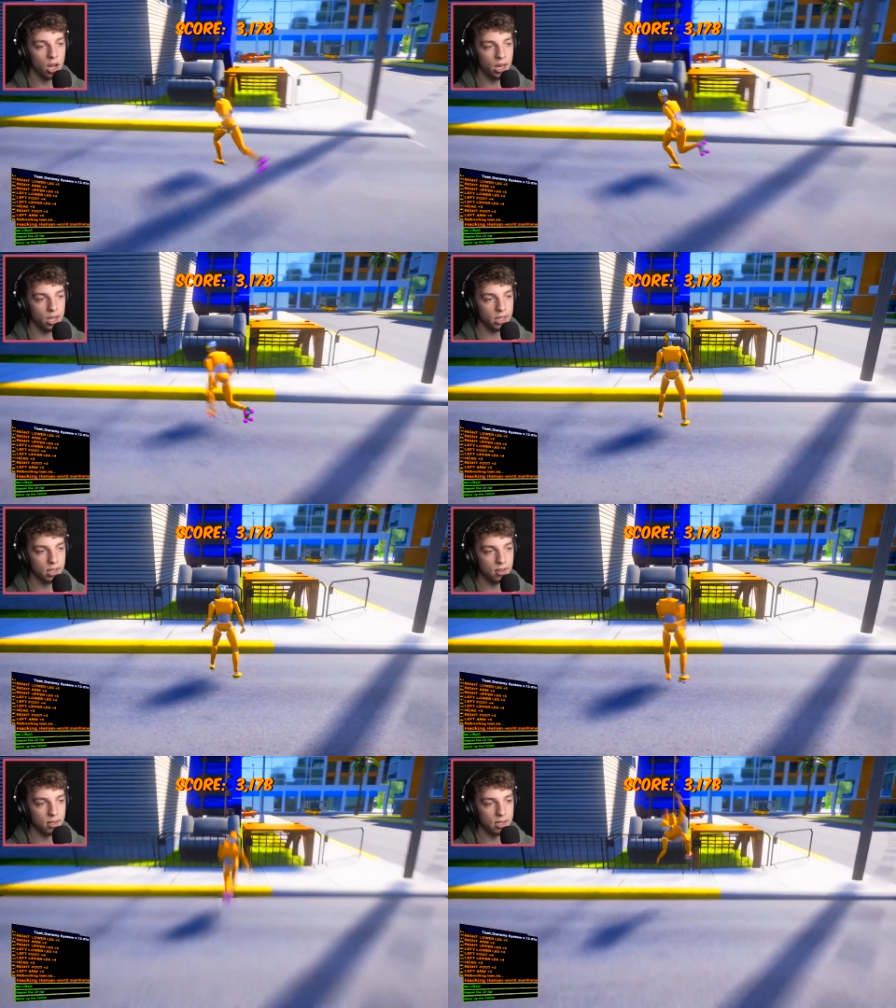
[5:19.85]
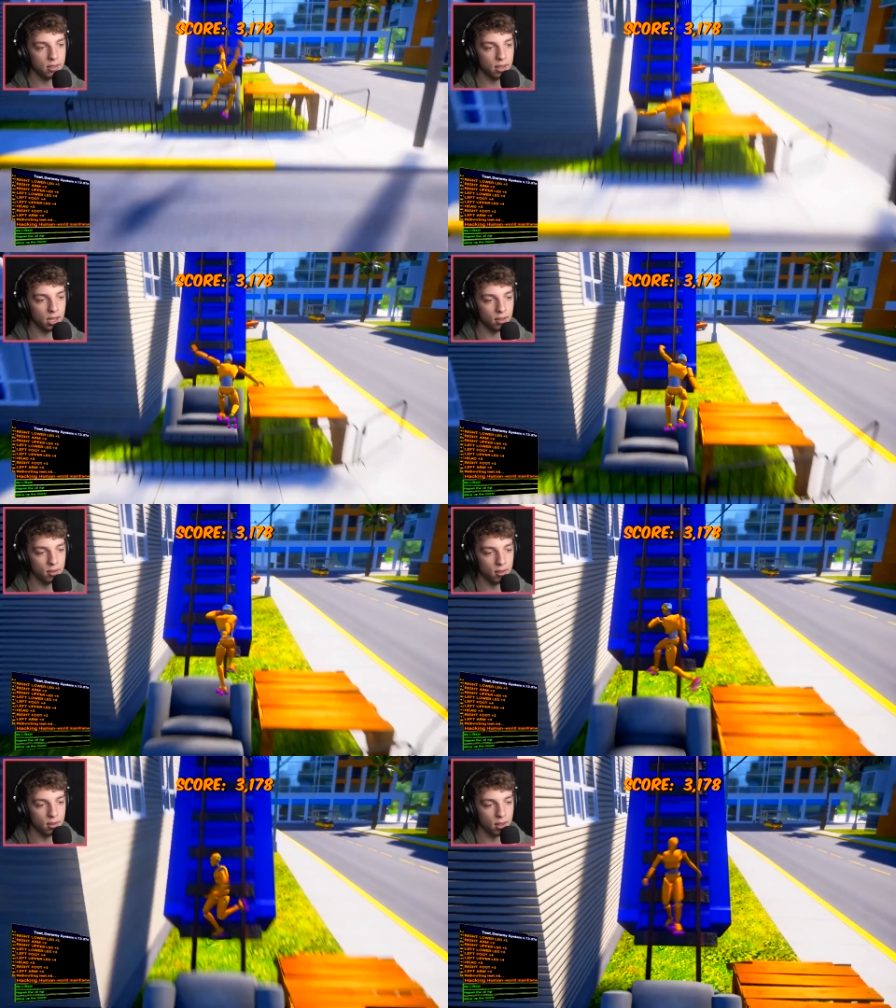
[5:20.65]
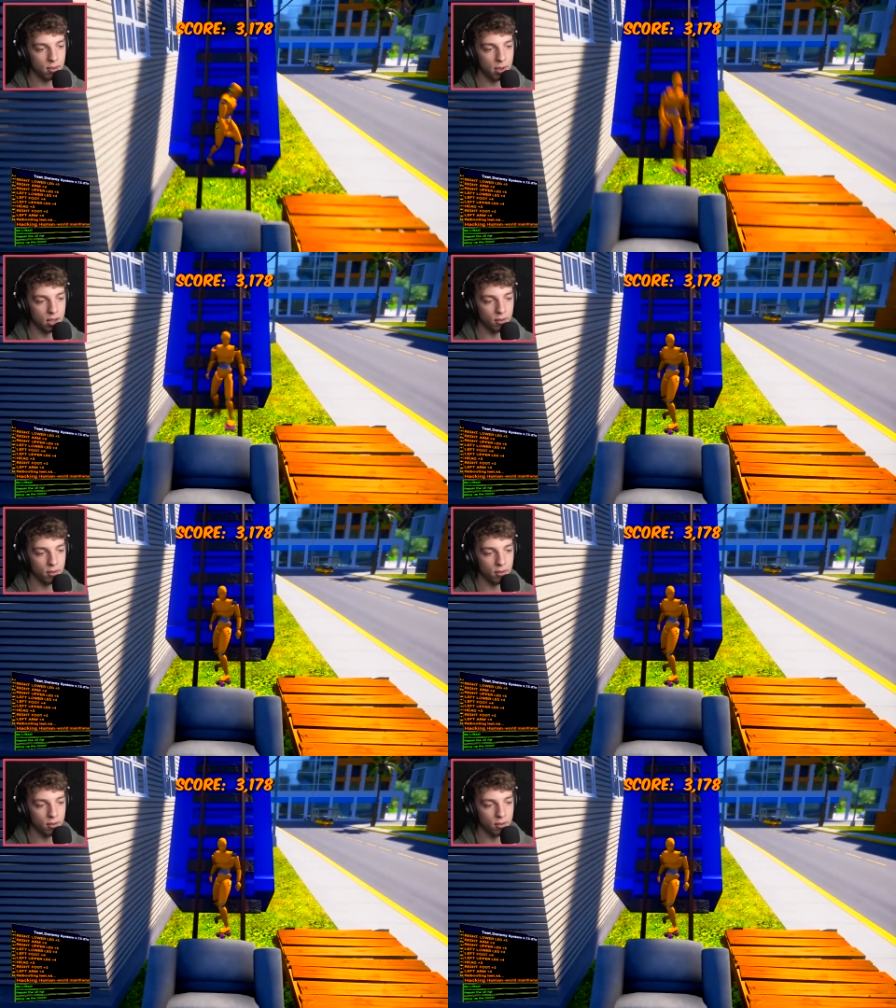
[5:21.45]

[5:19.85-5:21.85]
I like these seat things because they make